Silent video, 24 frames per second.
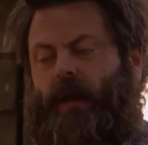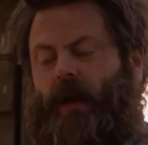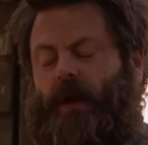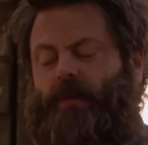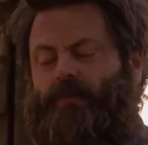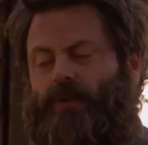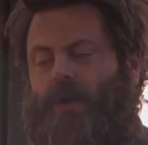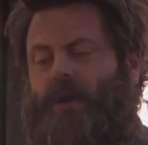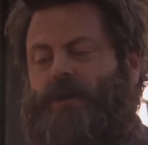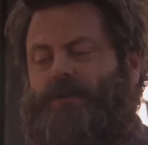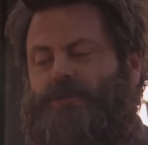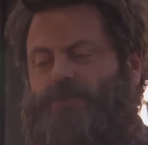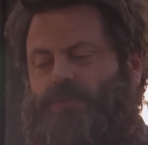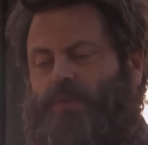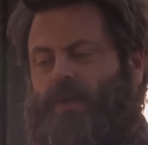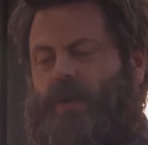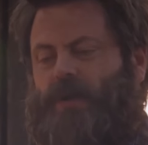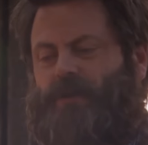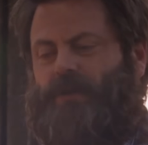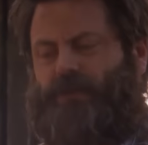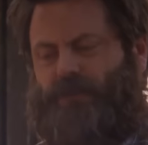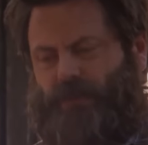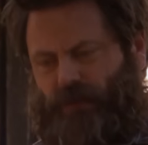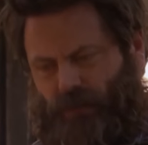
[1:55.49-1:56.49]
I'm Ron
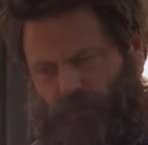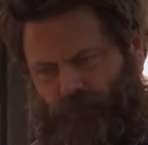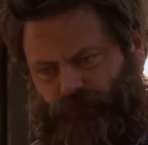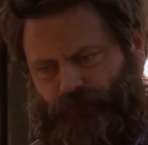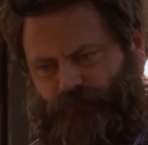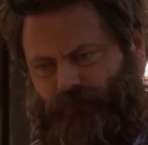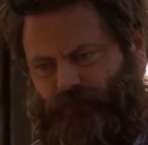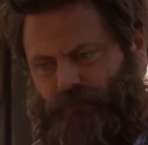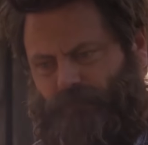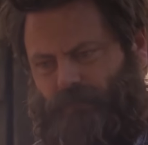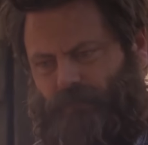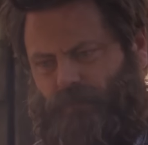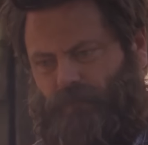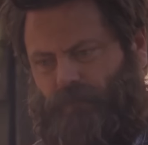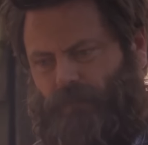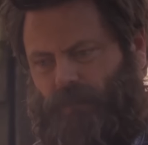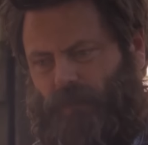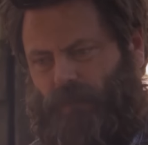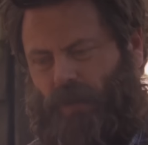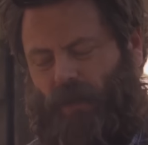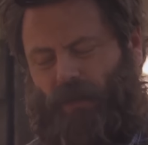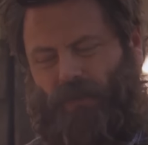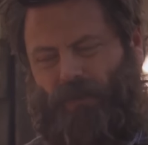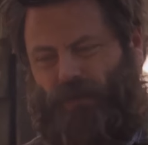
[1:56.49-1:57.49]
Swanson,
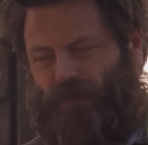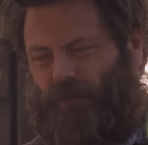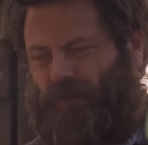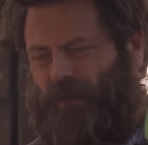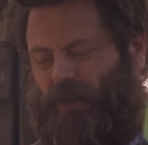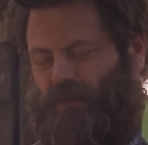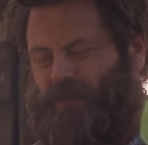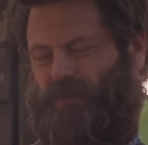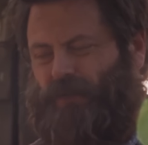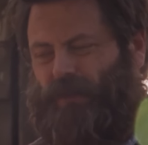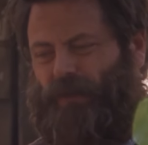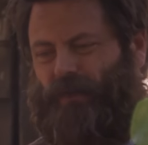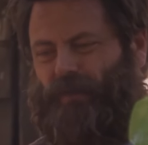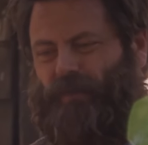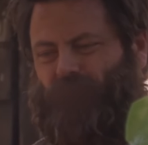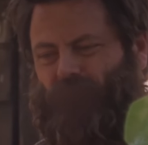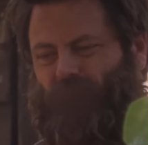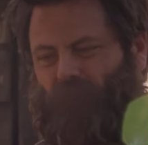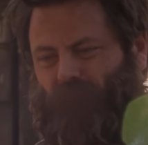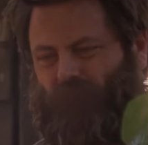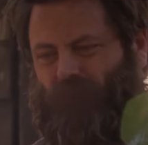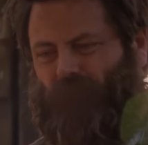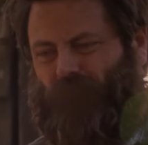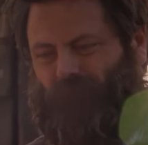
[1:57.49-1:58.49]
and you're Leslie
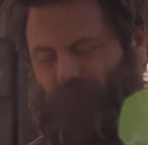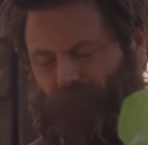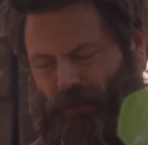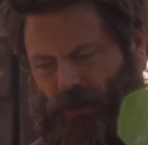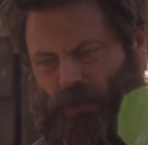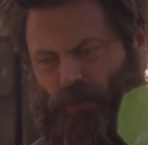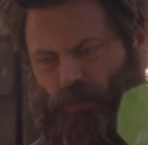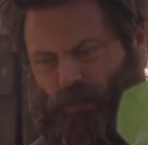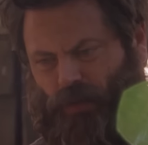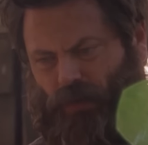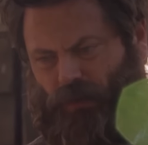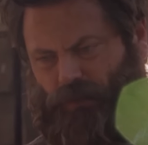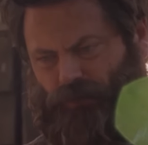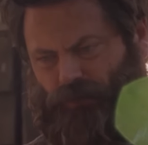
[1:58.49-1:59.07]
Knope.